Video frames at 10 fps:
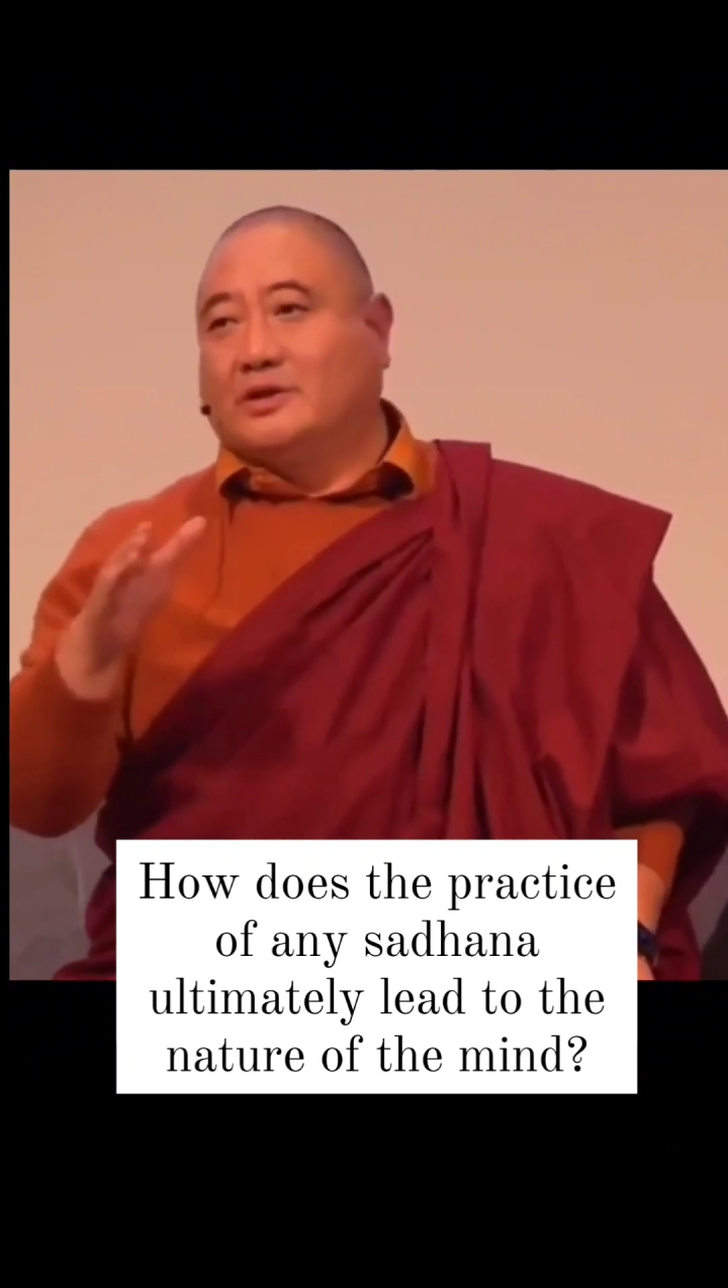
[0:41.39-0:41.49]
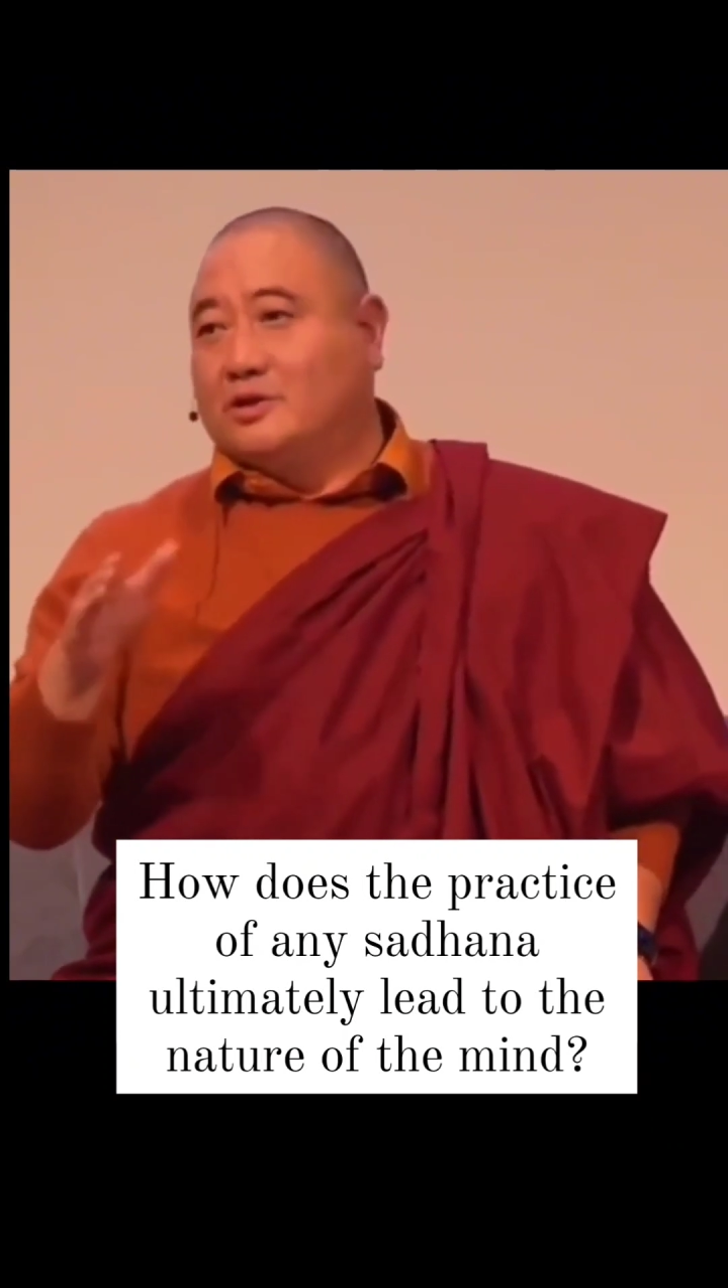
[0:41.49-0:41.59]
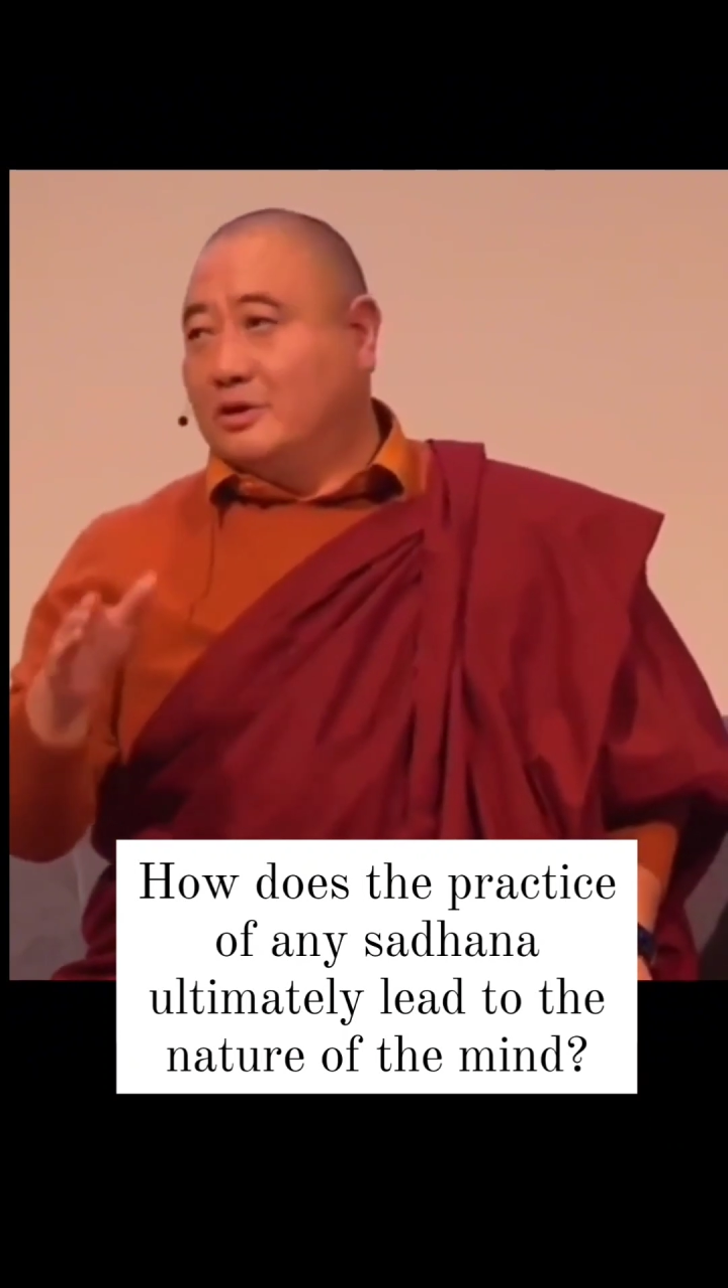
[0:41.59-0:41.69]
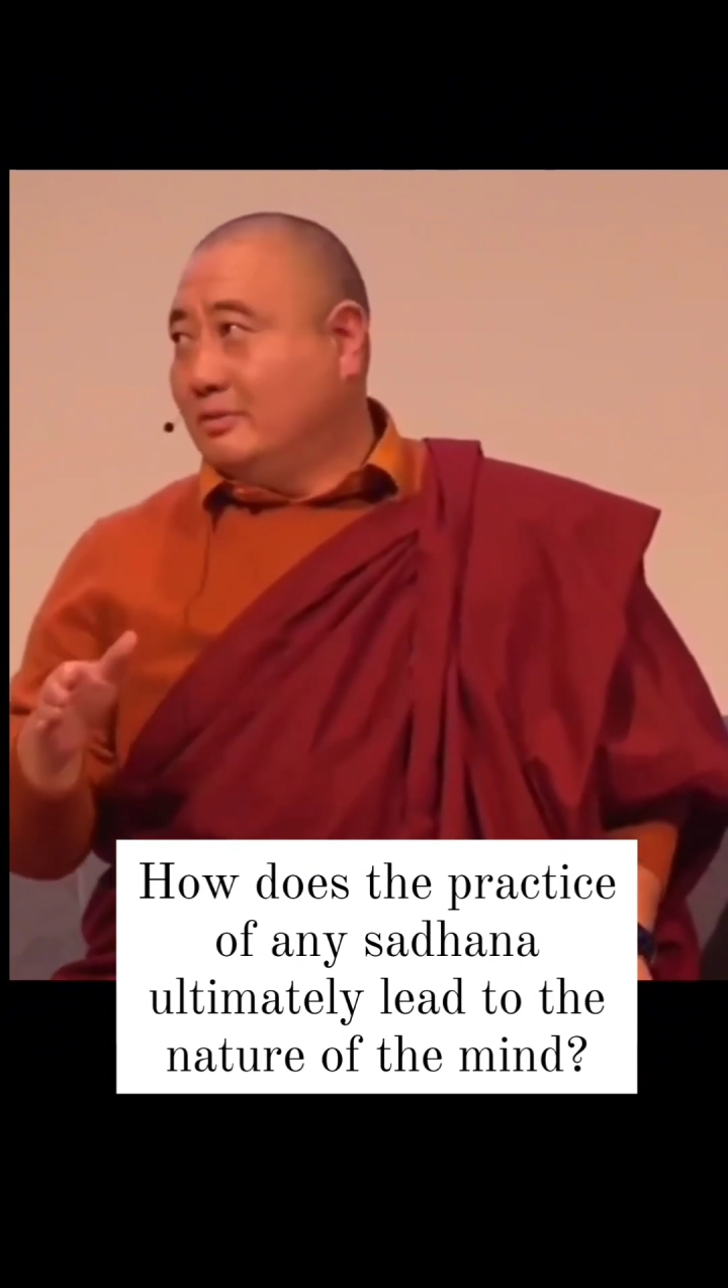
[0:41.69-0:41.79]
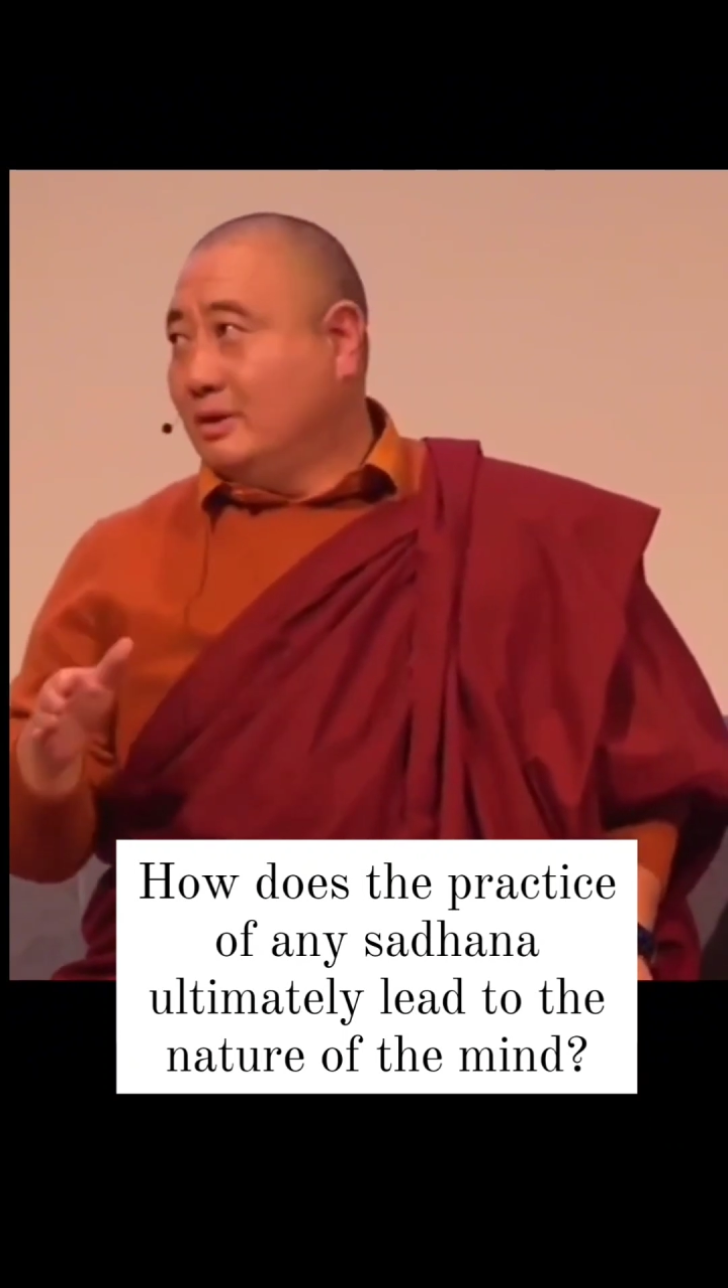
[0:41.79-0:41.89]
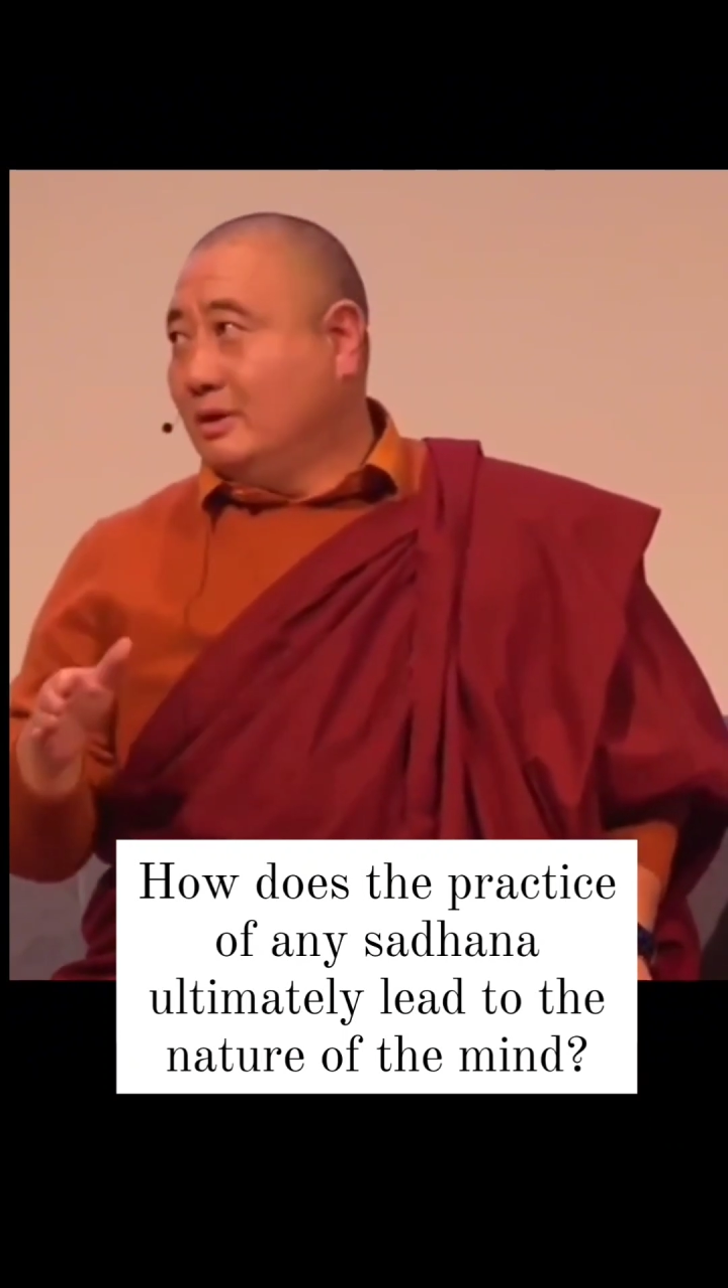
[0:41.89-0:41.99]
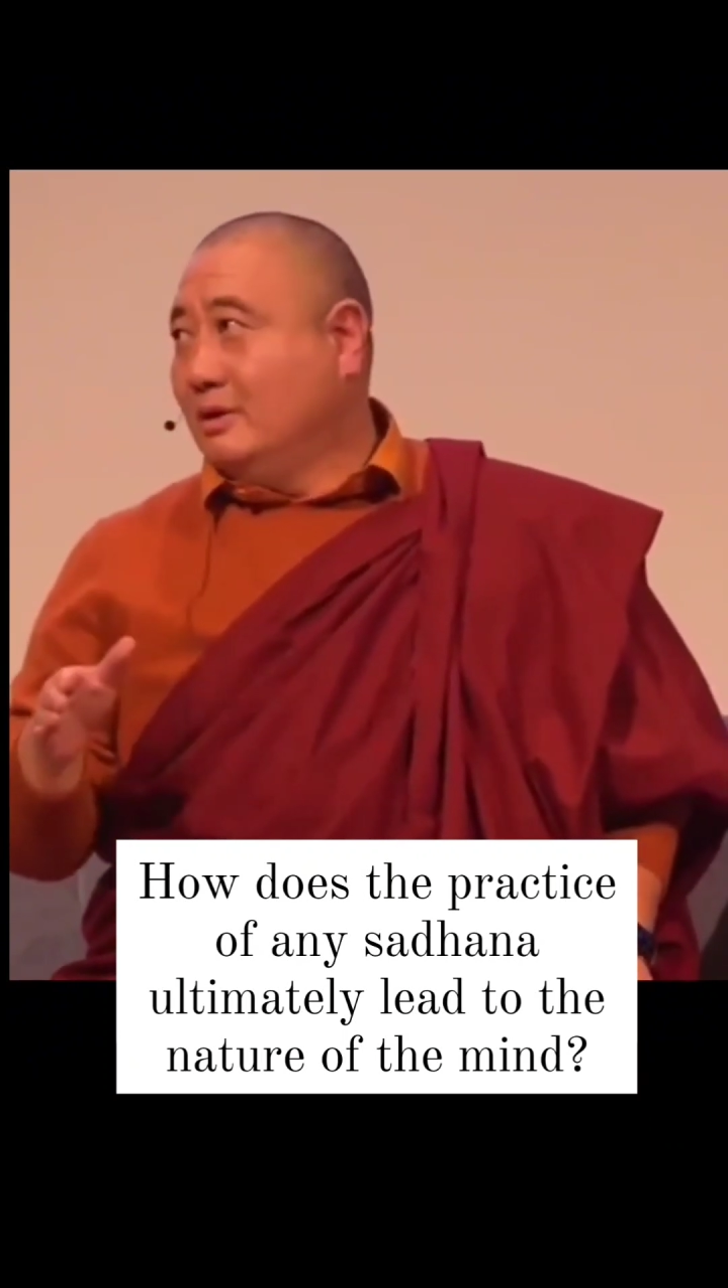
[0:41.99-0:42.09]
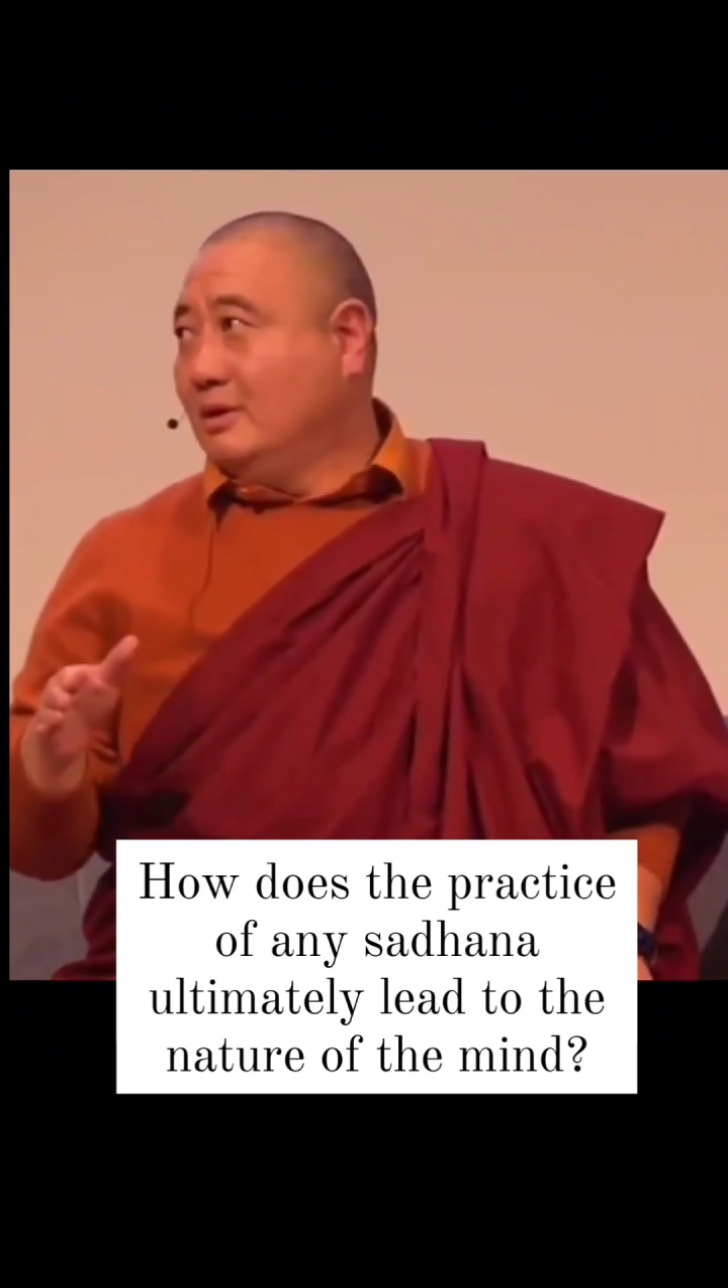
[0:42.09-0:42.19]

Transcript: dissolved.